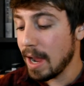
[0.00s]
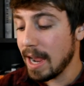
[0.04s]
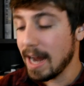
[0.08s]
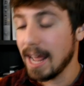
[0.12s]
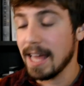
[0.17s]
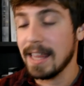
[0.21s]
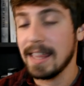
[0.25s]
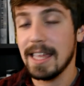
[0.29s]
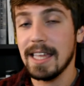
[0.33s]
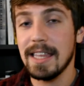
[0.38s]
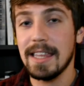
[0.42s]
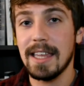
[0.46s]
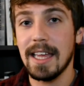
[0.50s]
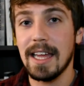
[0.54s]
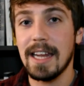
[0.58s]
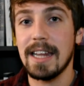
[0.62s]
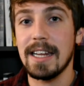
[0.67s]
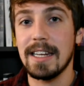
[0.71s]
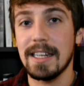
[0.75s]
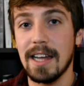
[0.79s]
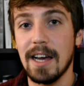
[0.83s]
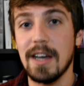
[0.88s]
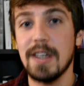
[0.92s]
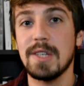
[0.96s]
And I think that
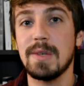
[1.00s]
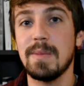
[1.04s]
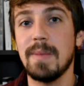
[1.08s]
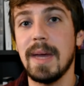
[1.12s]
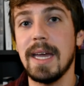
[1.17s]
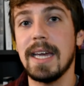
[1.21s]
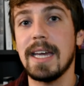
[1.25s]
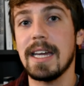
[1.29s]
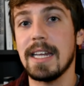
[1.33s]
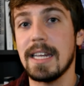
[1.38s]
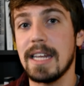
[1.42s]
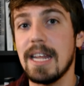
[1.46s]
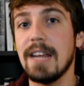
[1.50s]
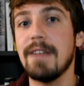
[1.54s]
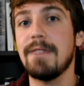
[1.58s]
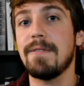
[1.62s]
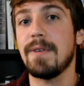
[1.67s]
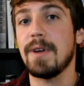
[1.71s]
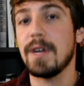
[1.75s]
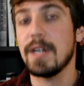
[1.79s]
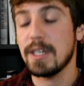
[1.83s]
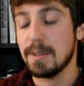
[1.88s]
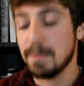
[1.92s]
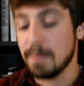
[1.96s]
it does make a
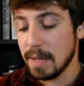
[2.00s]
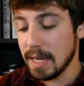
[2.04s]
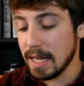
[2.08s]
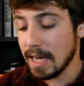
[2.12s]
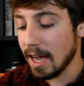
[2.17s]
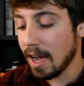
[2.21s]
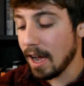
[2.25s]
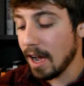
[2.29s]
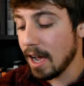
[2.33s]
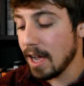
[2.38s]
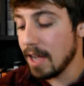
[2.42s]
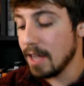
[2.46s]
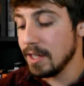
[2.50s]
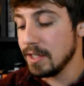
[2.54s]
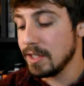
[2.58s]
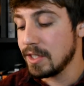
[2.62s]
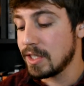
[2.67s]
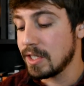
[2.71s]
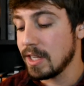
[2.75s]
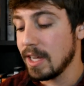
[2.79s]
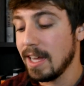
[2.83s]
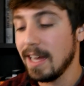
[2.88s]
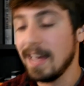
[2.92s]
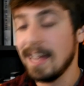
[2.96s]
difference
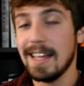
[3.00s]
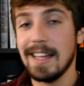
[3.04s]
because,